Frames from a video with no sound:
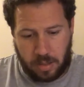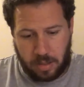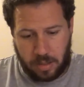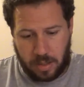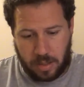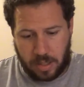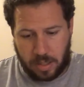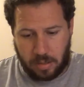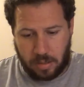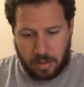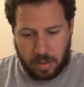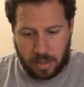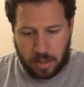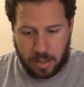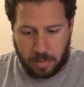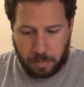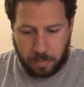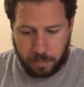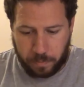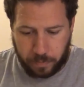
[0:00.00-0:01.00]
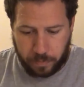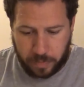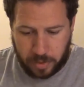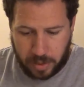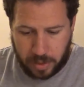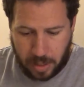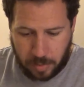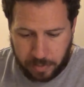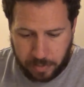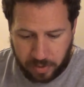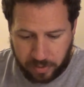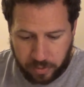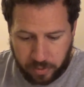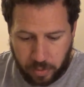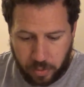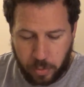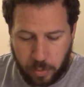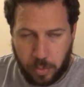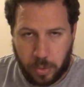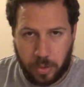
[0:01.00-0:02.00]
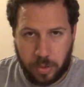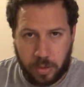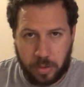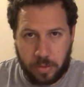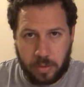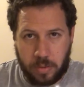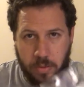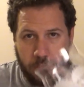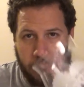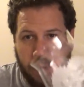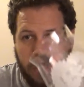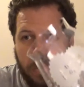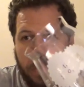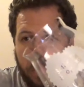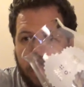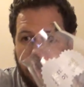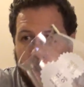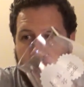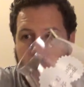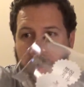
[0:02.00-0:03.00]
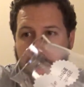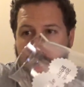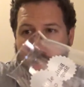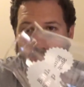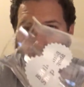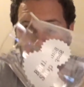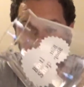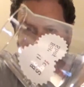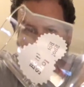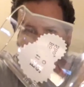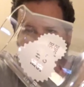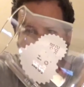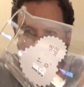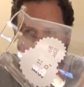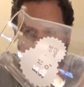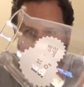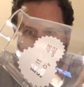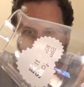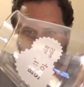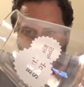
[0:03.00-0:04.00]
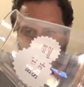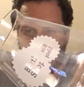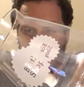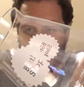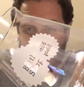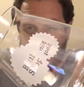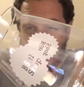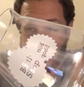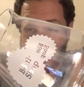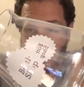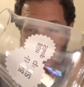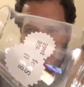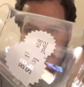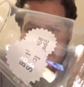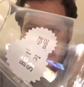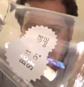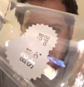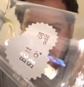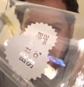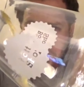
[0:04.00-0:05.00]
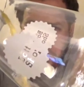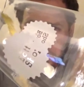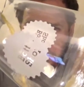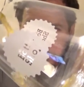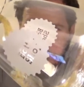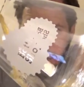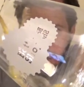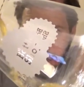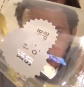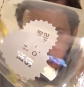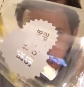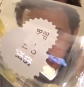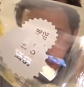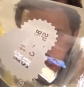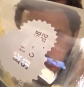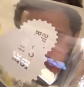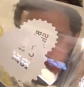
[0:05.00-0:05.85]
they kindly kept a few beers for me, so back in the